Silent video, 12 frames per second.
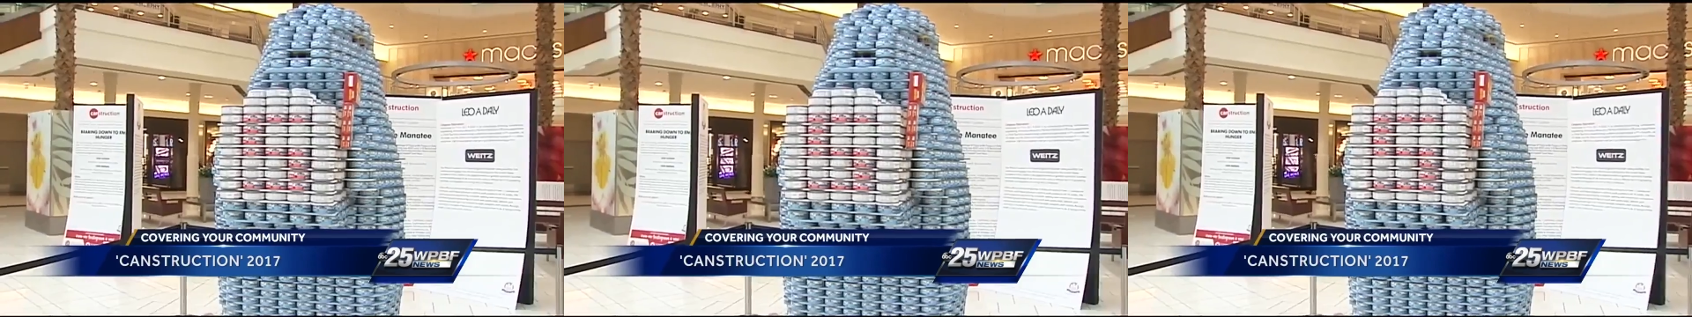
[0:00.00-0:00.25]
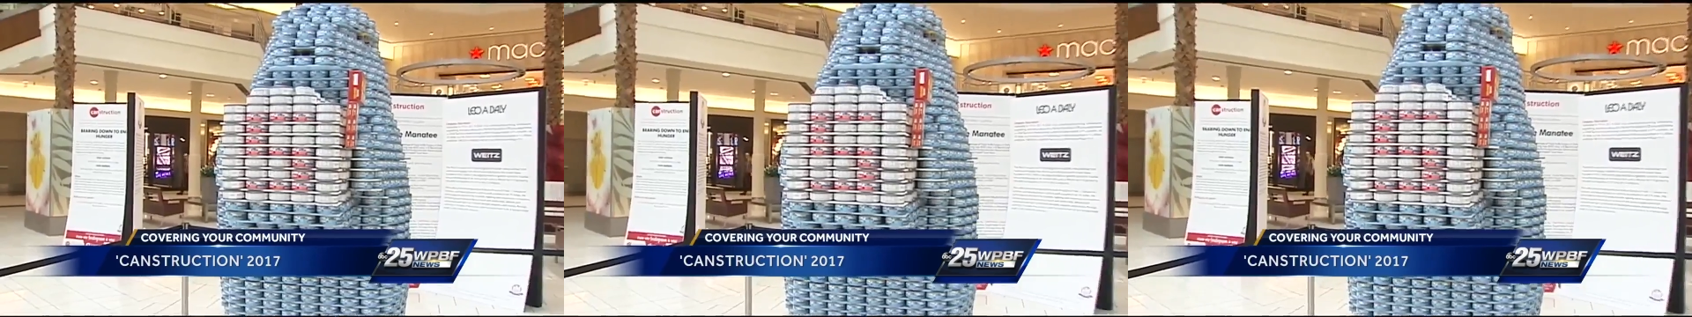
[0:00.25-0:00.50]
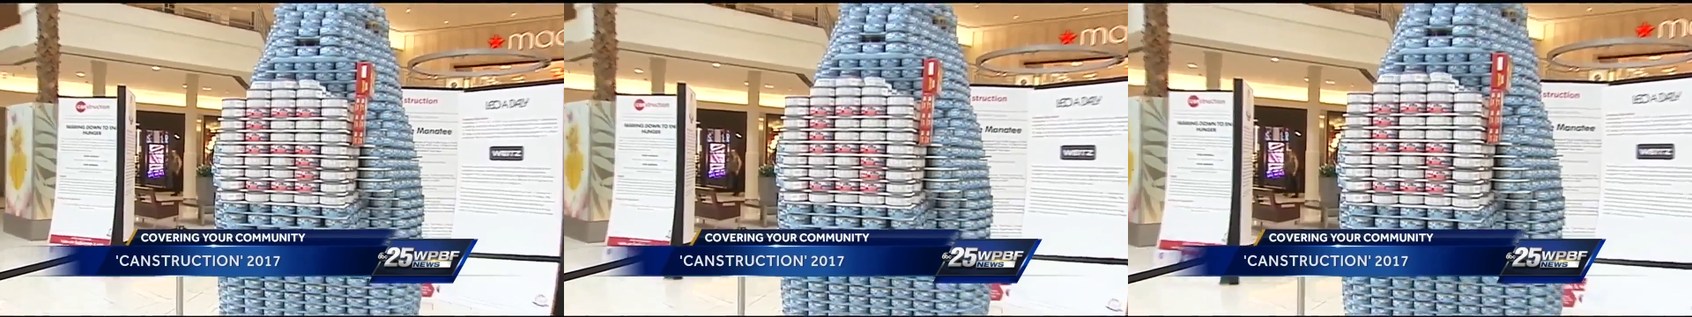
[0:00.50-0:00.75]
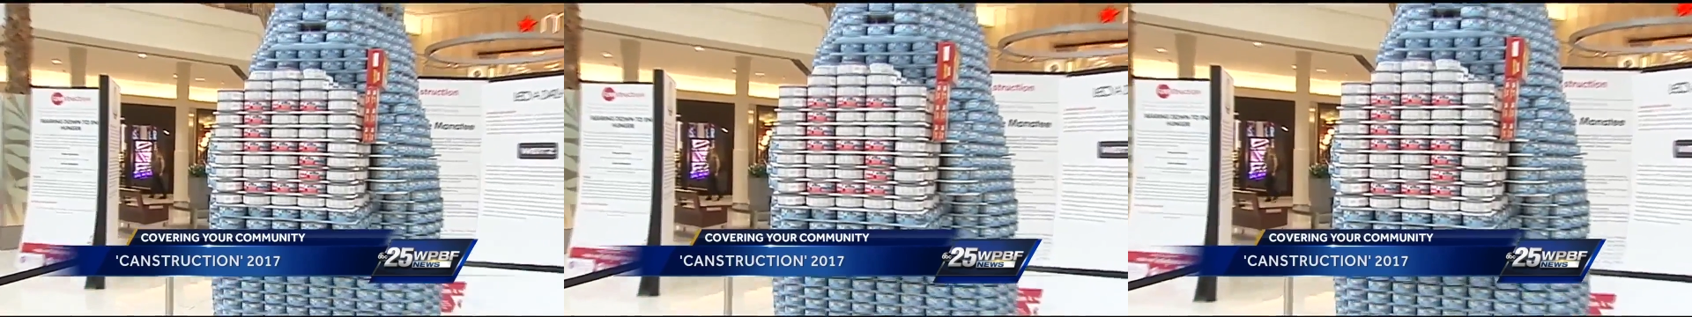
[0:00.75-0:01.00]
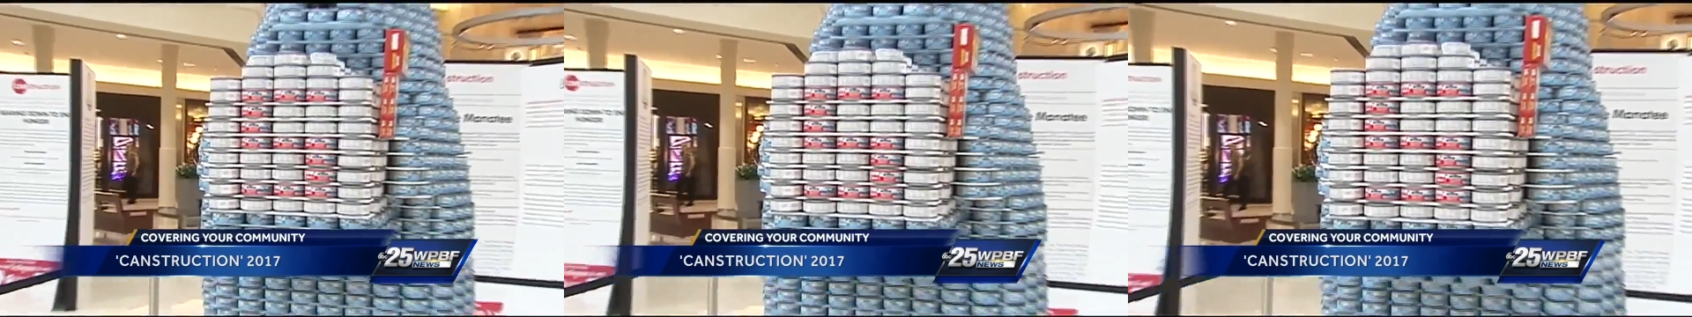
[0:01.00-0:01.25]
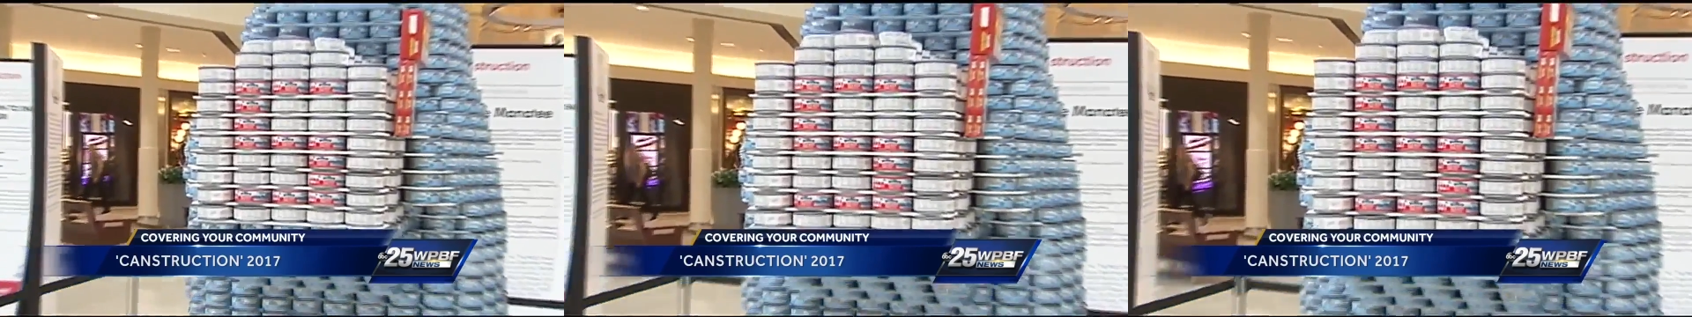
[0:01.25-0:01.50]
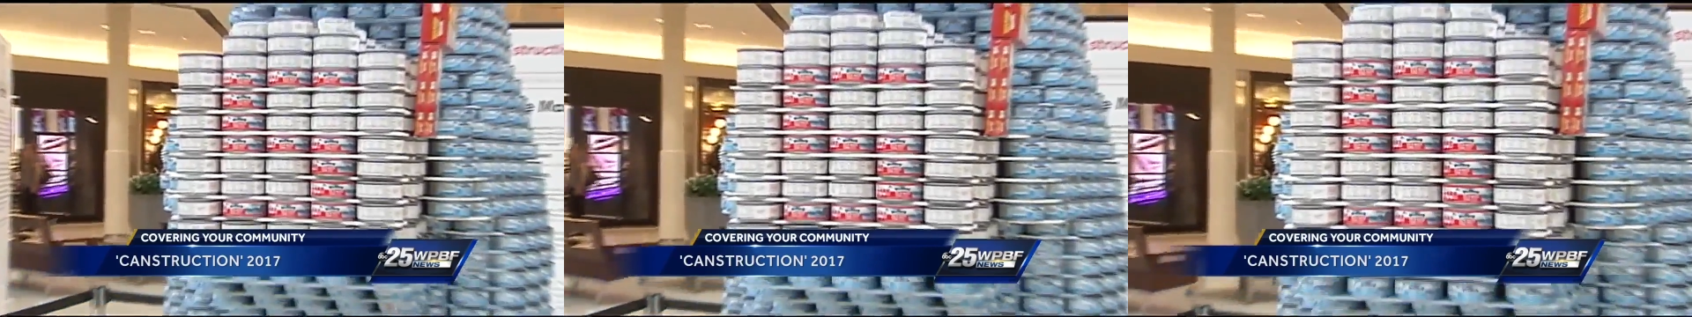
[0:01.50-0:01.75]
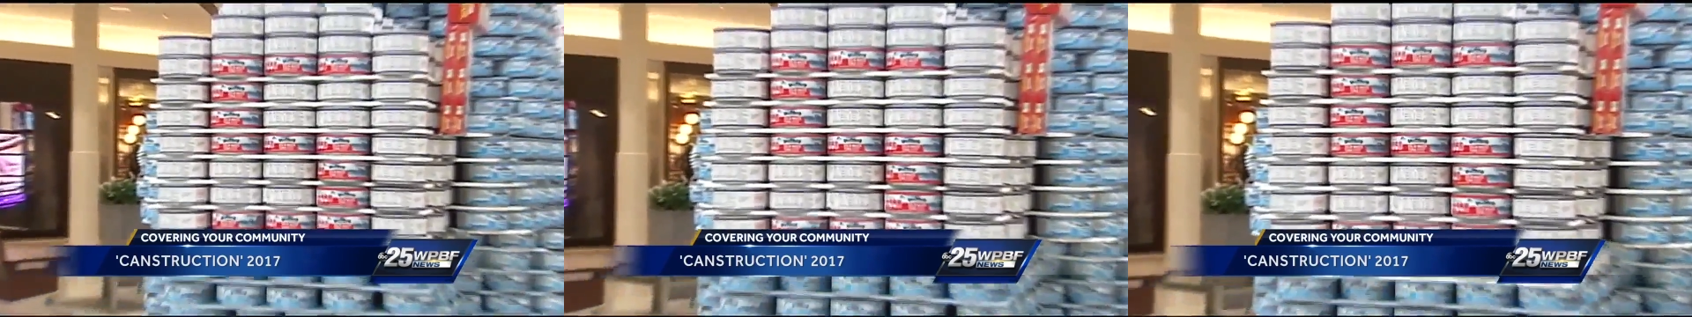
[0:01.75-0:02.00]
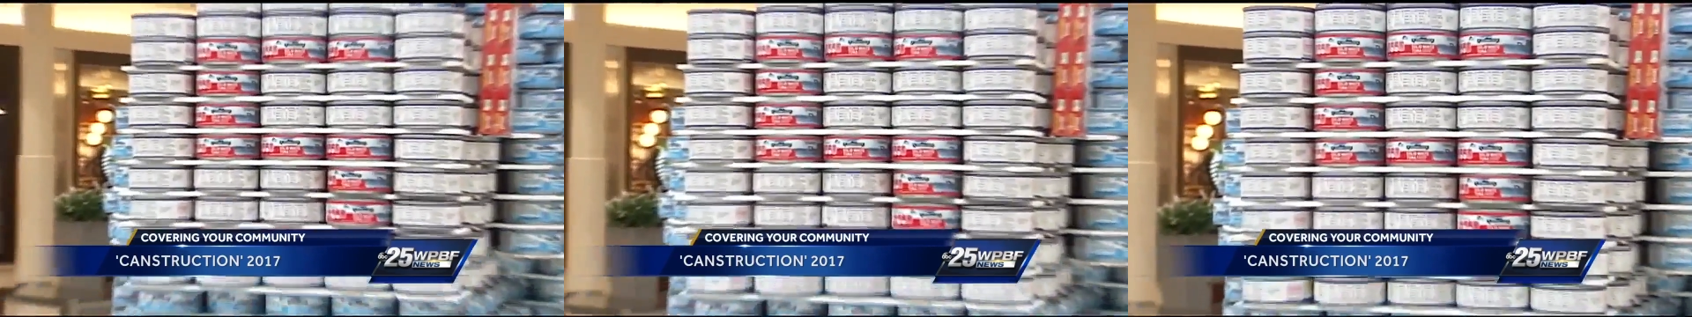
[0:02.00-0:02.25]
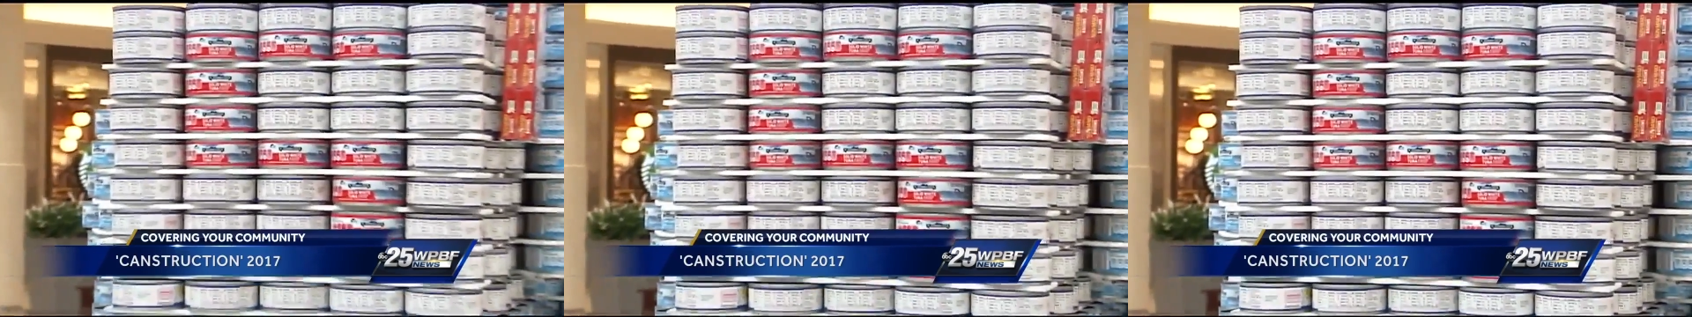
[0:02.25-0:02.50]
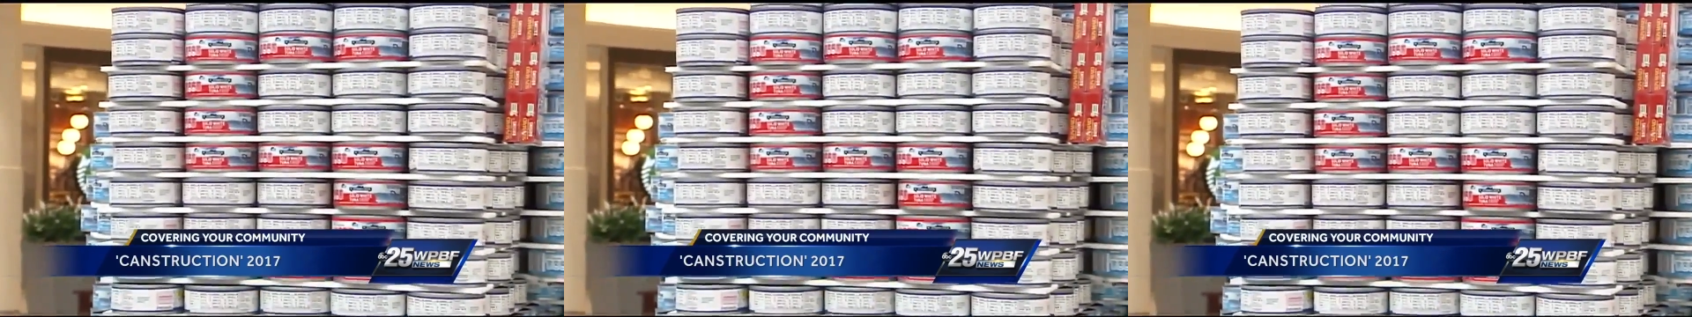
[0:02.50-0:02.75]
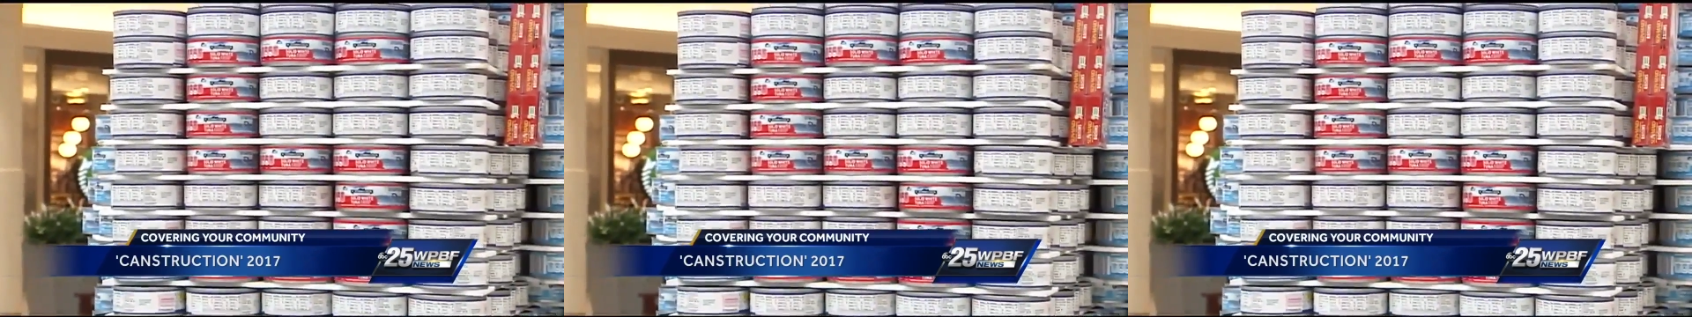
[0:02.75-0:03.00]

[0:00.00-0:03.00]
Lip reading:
(no speaker visible)